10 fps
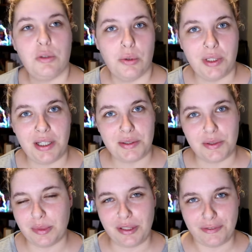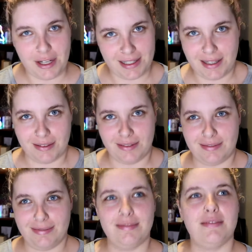Boy's normally freaked out
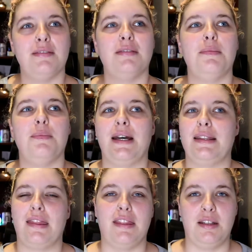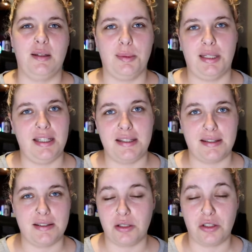by the thunder, but he's
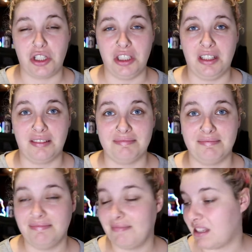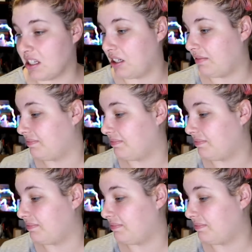just chilling. So